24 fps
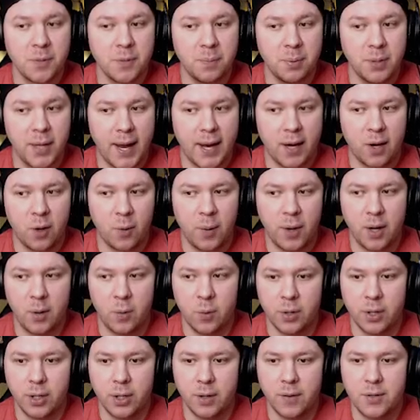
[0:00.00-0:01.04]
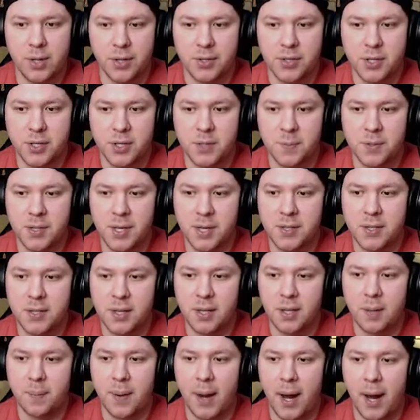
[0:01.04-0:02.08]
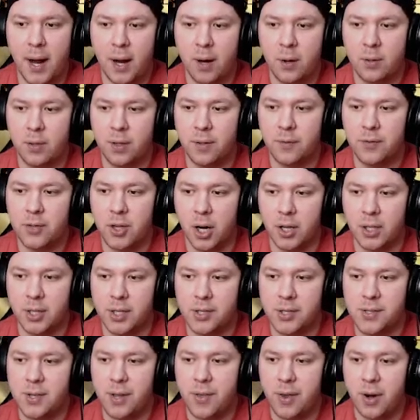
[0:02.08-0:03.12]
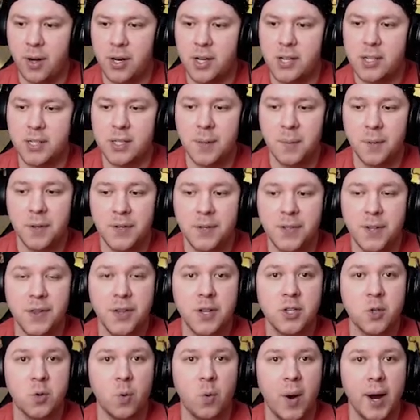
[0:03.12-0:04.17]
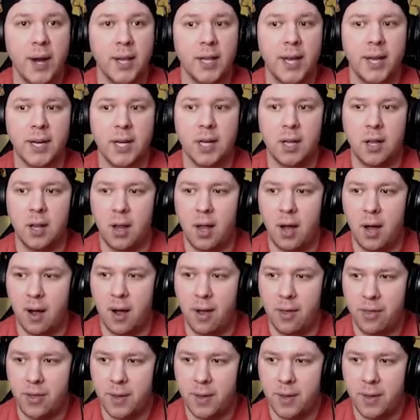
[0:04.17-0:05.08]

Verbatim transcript: of black await a warrior of justice possessing the power of darkness. Therein slumbers the Twilight Claw.